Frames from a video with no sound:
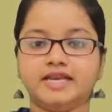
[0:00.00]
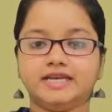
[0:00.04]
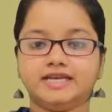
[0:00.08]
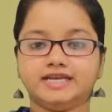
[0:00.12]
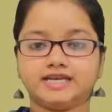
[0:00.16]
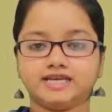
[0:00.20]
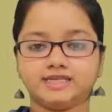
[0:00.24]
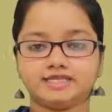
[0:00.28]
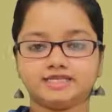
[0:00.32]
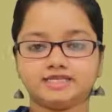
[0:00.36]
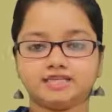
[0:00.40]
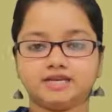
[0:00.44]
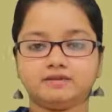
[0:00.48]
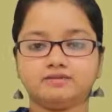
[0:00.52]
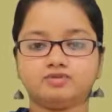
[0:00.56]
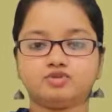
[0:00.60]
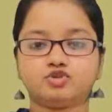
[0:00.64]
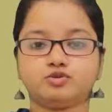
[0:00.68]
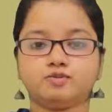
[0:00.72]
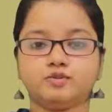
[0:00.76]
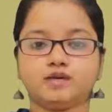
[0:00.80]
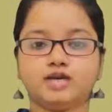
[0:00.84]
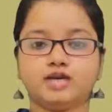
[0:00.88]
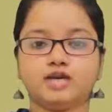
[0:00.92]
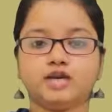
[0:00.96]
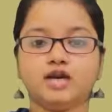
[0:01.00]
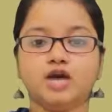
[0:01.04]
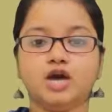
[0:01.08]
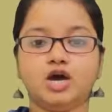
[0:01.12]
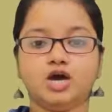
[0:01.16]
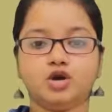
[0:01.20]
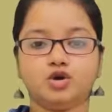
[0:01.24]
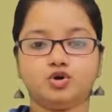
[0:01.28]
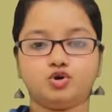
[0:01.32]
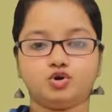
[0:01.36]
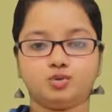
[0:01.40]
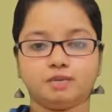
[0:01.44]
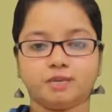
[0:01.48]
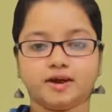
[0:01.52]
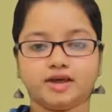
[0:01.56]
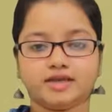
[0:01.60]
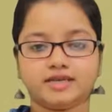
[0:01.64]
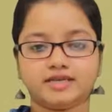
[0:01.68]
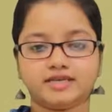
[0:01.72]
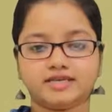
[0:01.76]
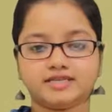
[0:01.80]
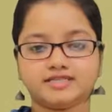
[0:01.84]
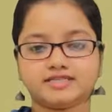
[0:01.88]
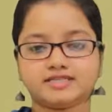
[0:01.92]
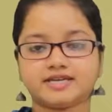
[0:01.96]
They seem to be
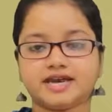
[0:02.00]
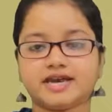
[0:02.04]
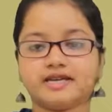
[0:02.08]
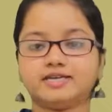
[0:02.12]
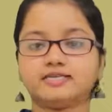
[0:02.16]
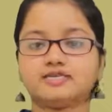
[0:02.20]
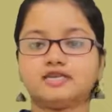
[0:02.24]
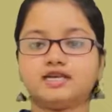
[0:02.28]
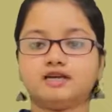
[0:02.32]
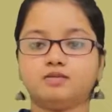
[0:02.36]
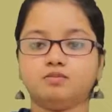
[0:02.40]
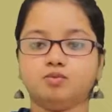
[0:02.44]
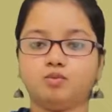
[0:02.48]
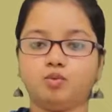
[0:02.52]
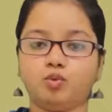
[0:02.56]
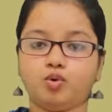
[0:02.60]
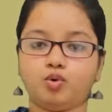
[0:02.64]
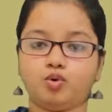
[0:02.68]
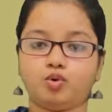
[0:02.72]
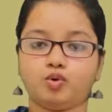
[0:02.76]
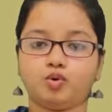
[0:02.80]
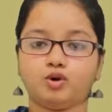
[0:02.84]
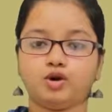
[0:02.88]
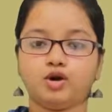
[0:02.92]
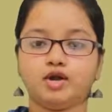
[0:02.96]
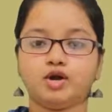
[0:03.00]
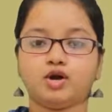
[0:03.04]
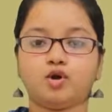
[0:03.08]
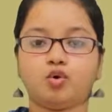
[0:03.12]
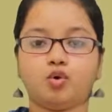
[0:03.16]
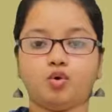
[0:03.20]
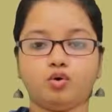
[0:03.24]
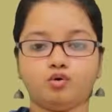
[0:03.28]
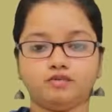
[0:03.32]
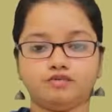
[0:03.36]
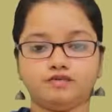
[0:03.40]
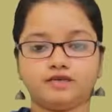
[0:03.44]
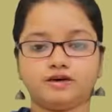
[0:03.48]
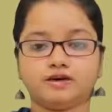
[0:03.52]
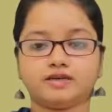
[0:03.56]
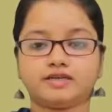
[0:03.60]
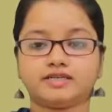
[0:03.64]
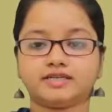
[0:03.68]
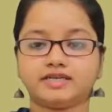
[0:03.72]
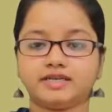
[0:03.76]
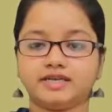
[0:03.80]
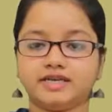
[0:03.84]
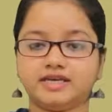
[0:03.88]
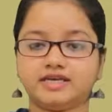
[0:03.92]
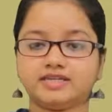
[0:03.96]
romanticizing more over
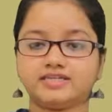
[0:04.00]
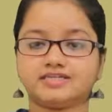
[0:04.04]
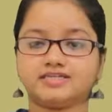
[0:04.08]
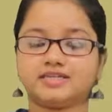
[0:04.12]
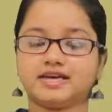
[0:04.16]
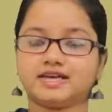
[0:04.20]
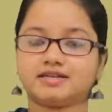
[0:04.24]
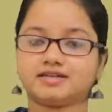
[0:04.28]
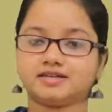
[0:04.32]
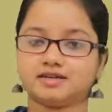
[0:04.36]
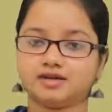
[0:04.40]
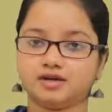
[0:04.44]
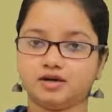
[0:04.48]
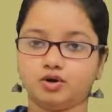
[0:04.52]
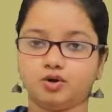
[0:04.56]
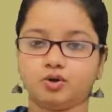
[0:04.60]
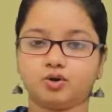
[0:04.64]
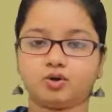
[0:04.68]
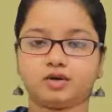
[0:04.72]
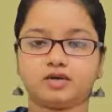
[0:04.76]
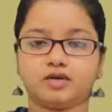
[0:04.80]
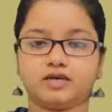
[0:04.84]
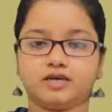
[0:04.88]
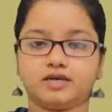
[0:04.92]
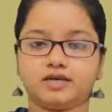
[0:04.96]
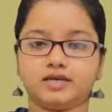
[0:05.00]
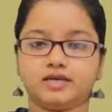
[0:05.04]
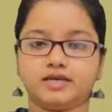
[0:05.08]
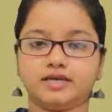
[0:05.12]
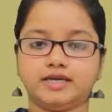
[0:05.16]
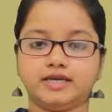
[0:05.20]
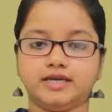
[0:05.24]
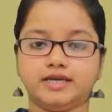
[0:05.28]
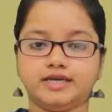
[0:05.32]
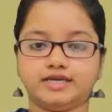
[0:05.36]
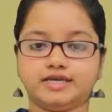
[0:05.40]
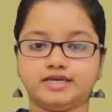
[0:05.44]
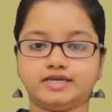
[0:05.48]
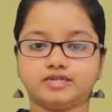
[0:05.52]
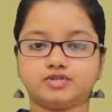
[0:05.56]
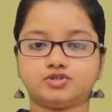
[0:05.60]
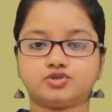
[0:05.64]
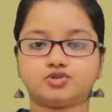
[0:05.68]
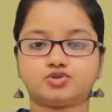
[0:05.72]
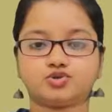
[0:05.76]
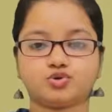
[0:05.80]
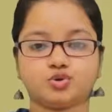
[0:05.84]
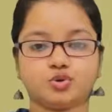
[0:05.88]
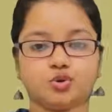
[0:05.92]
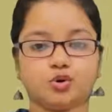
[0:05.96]
things that are local. It is
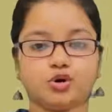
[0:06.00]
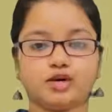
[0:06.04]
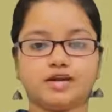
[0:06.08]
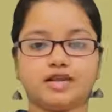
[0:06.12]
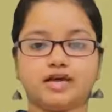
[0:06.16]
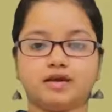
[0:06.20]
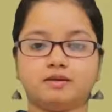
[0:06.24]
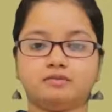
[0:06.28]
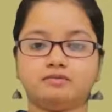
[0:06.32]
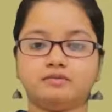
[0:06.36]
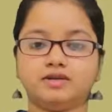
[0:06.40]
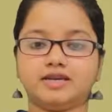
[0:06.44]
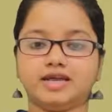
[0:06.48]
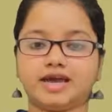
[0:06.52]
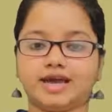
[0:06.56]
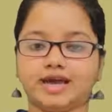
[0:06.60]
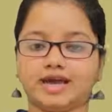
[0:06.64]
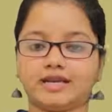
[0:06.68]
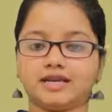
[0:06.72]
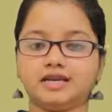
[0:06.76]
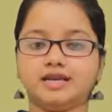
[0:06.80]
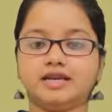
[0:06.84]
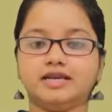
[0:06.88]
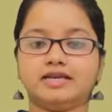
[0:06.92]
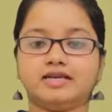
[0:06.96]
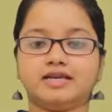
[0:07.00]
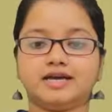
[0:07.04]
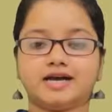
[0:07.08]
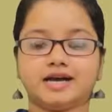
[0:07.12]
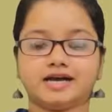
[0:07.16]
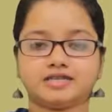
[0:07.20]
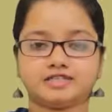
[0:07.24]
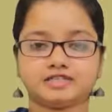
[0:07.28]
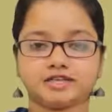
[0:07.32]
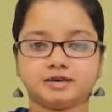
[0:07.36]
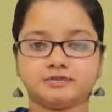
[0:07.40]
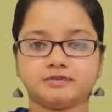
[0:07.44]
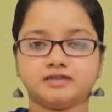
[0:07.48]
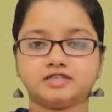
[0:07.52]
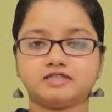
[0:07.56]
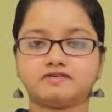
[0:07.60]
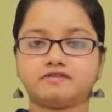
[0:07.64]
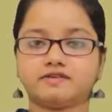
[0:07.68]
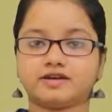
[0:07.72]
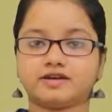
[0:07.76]
through them that the Assamese